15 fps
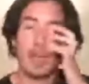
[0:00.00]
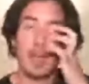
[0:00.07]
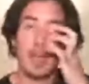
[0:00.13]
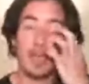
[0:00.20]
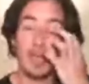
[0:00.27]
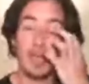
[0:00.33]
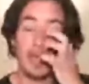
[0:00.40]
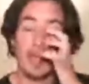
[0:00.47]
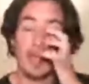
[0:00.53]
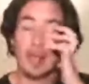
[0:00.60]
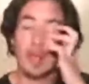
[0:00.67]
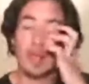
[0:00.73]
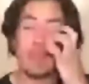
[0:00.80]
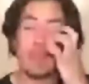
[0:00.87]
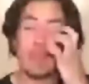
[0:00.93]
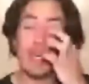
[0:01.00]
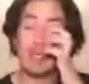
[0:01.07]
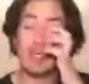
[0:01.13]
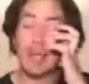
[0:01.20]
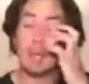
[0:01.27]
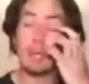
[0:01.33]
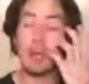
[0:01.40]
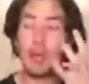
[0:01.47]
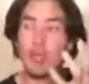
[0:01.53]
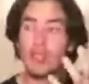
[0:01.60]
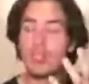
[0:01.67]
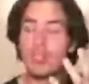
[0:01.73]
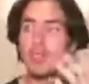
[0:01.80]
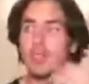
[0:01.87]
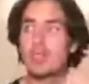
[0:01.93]
that a
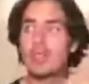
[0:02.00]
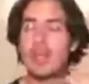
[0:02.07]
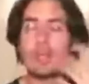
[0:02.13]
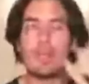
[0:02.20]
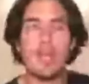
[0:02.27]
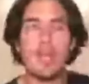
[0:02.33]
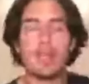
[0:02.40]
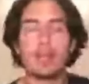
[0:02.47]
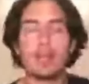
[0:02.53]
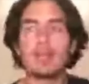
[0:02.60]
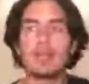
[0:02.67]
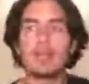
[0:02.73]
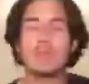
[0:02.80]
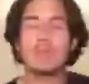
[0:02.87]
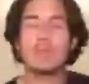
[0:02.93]
person, a being,